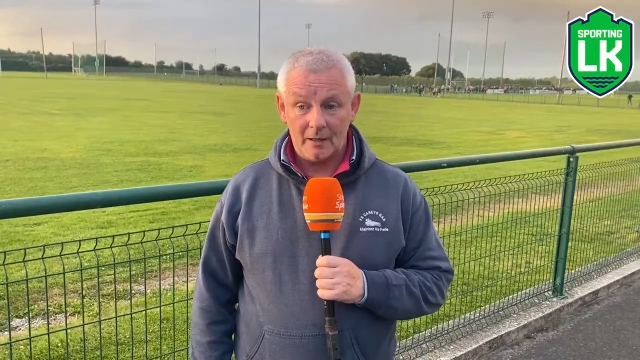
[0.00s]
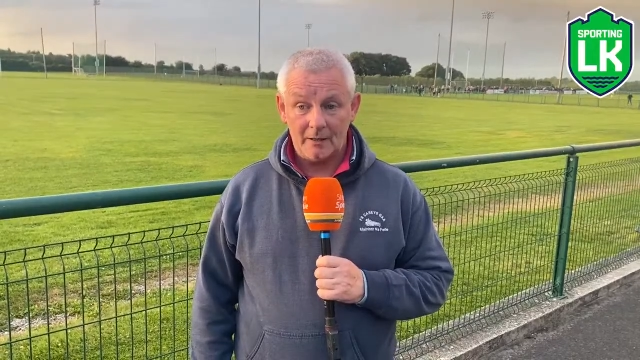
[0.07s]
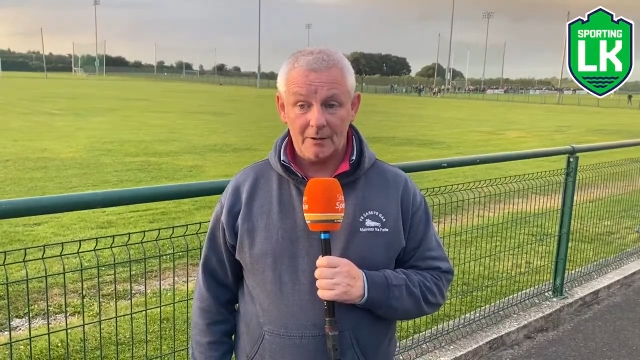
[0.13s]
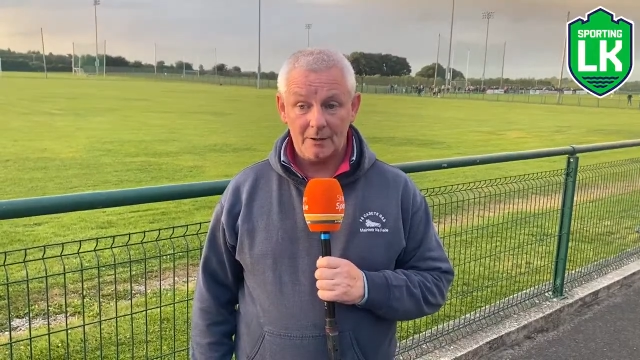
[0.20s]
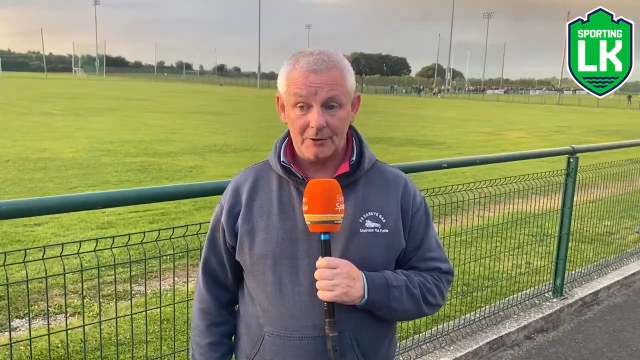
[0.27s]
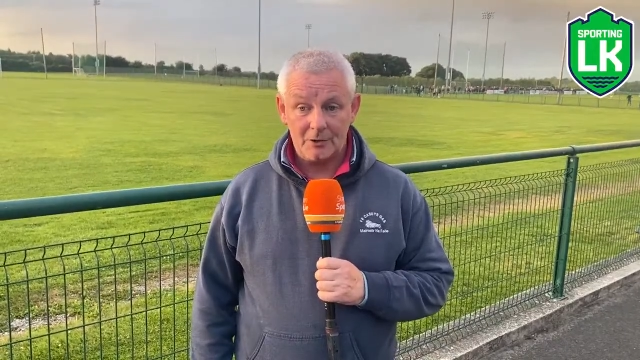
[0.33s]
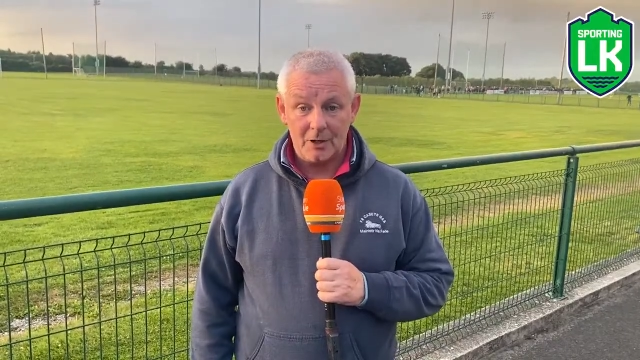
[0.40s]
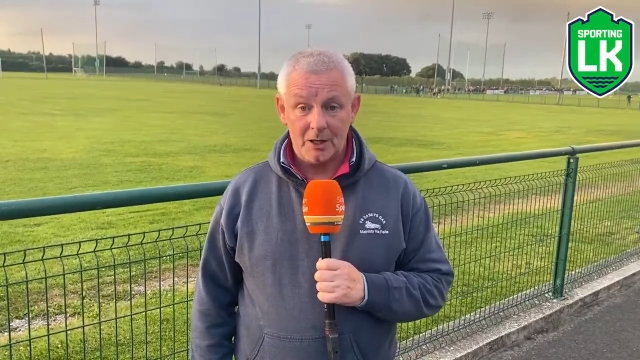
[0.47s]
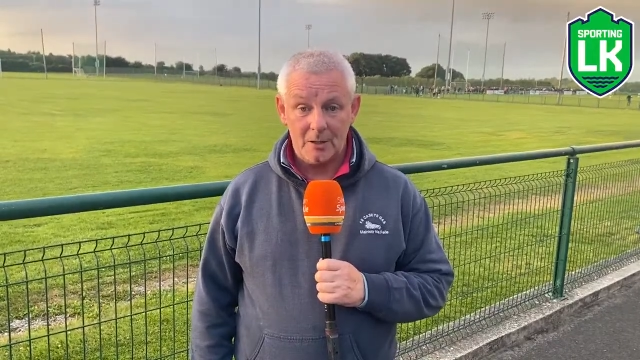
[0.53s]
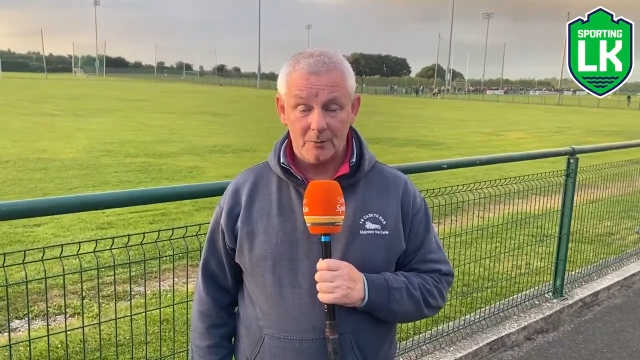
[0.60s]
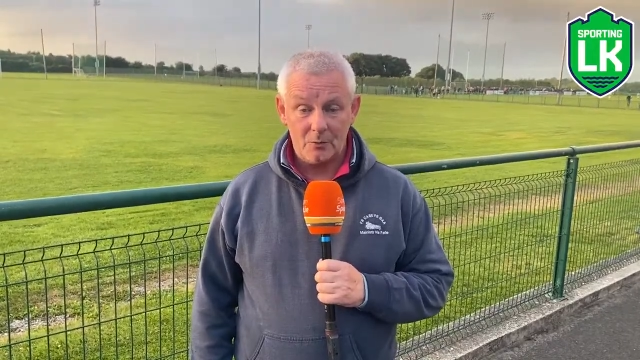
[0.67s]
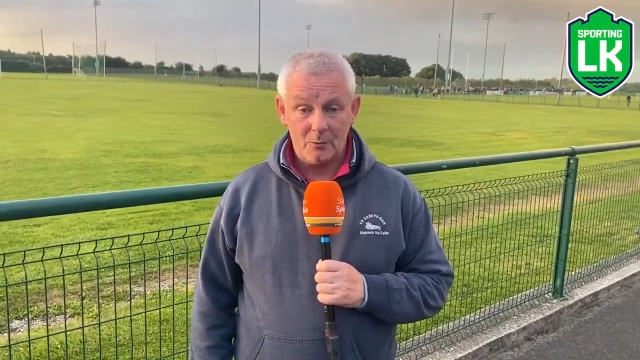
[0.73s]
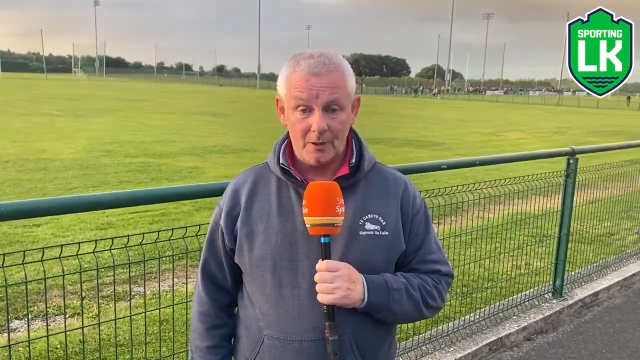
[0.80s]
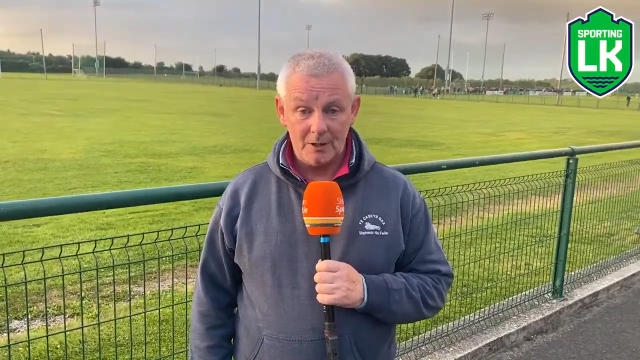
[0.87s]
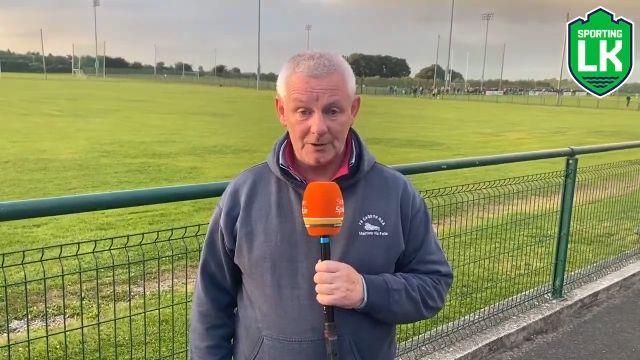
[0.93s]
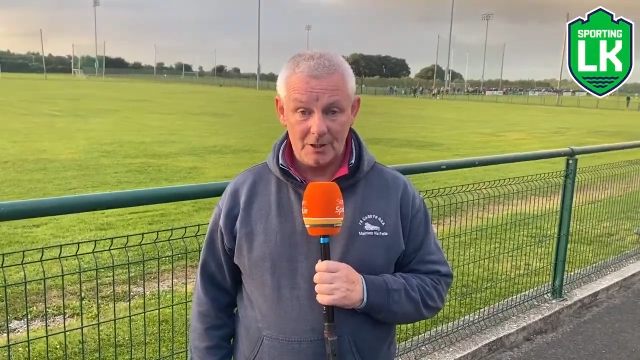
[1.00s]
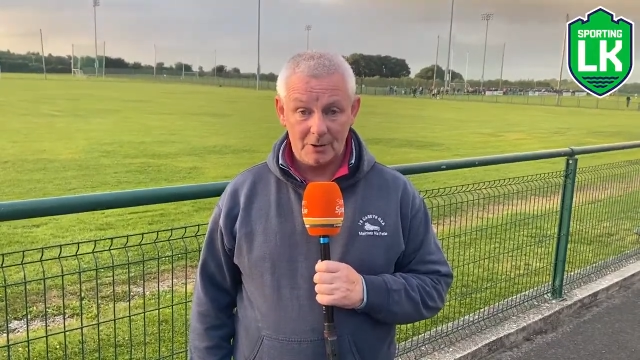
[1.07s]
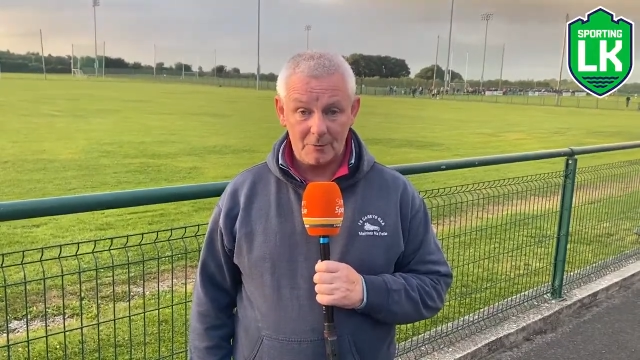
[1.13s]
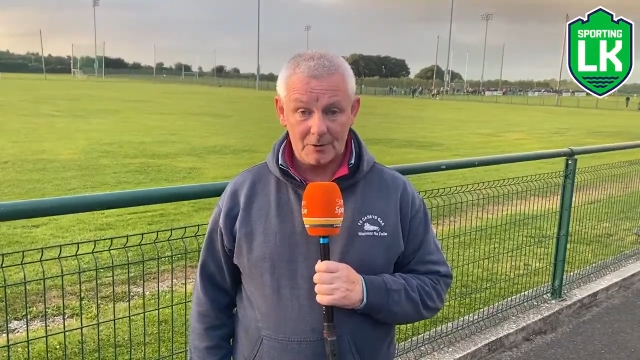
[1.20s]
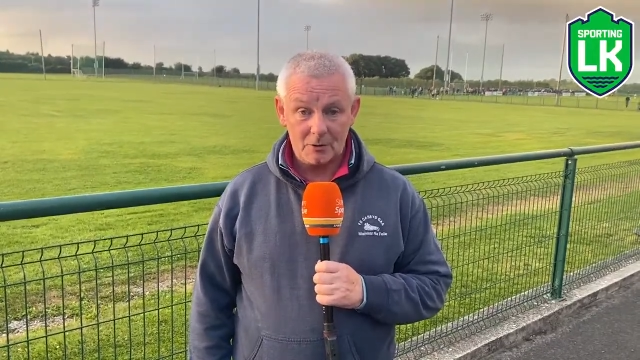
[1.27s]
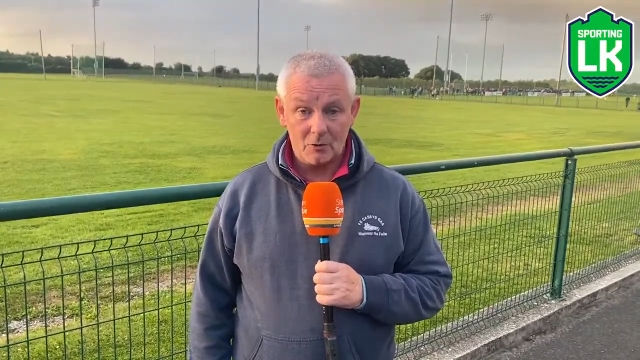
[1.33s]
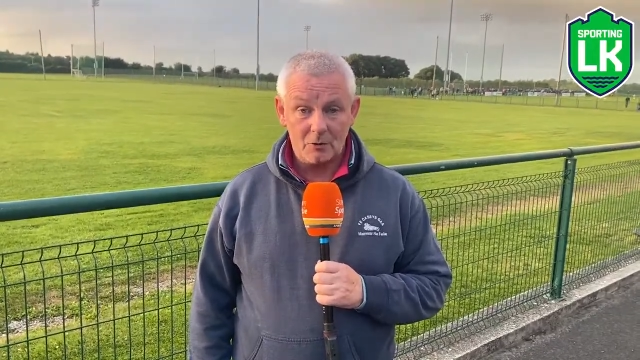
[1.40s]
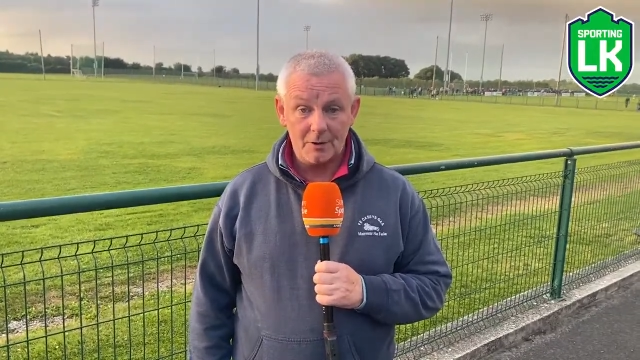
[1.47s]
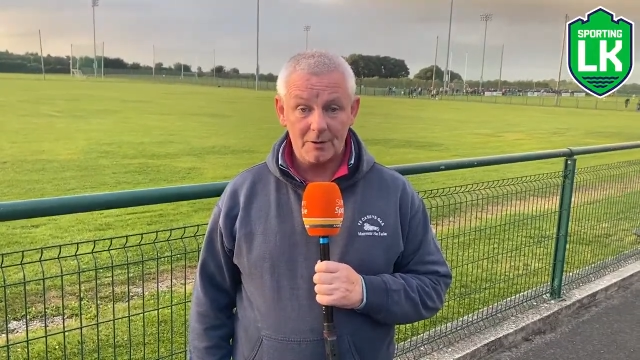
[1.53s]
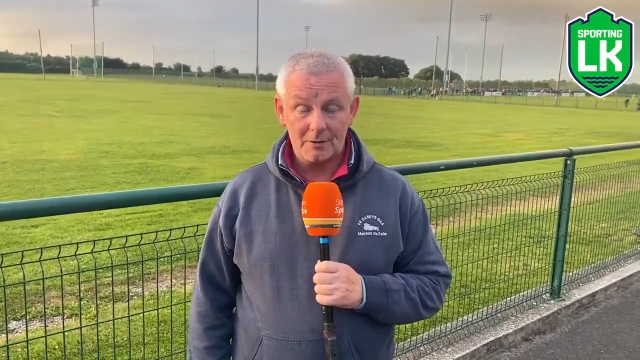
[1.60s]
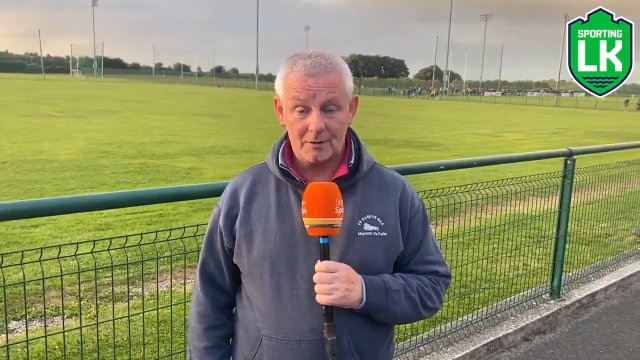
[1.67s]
and try and keep the winning sequence going.